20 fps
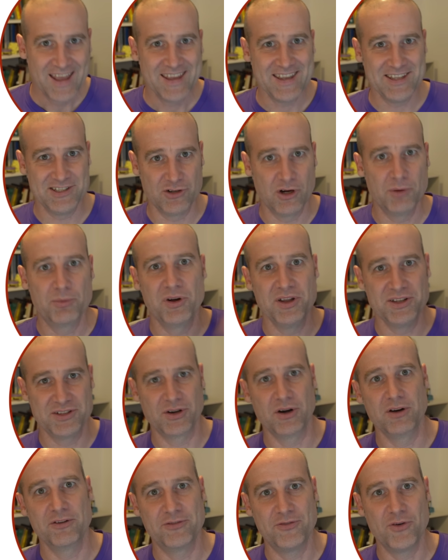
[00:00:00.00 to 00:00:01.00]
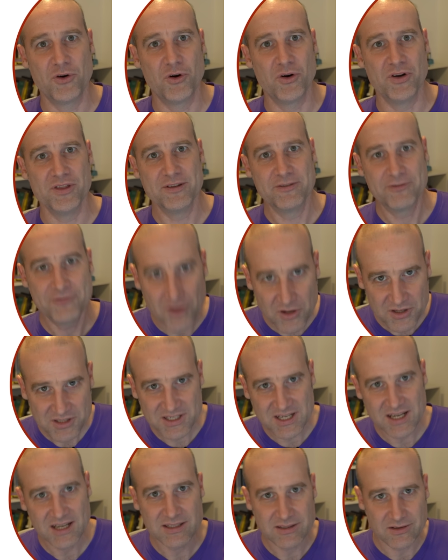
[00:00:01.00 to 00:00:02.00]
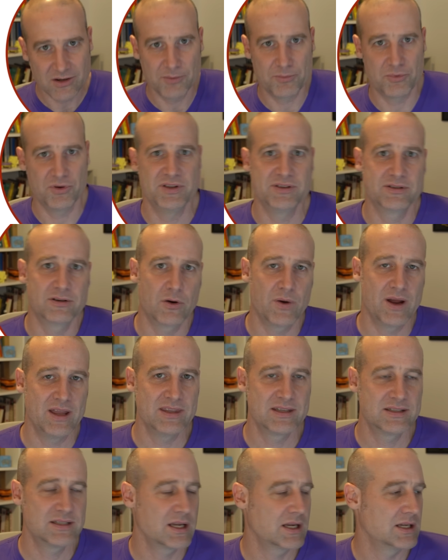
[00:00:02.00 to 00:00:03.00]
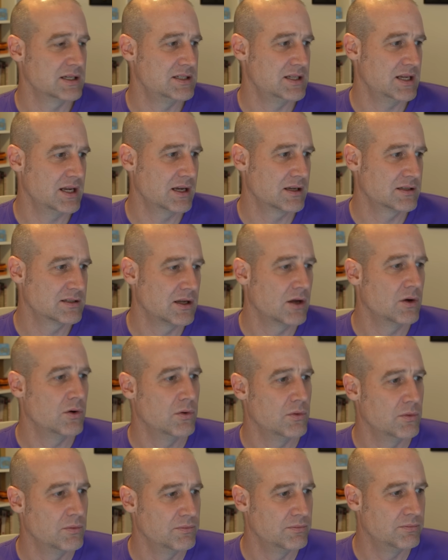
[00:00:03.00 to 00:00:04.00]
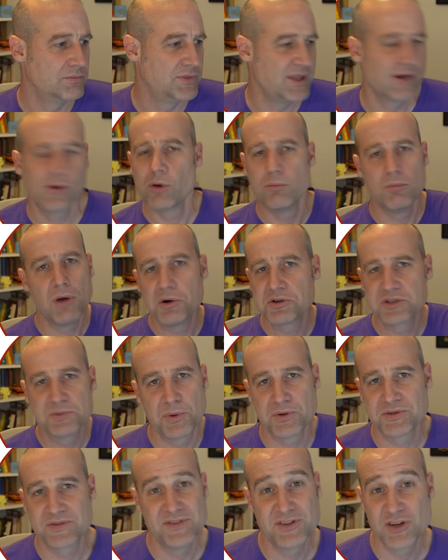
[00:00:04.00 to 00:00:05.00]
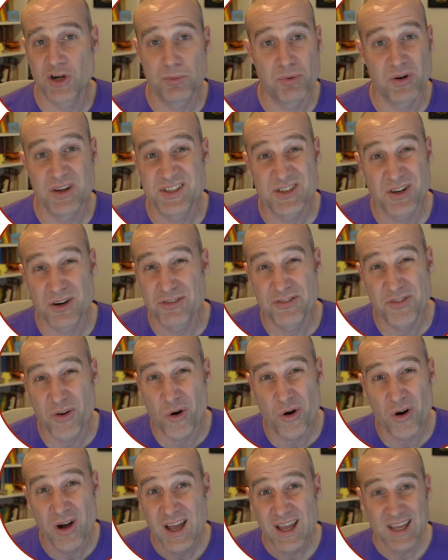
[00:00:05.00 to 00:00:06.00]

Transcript: is 0.04 in the first tick, 0.08 in the second tick. So they're all multiples of 0.04.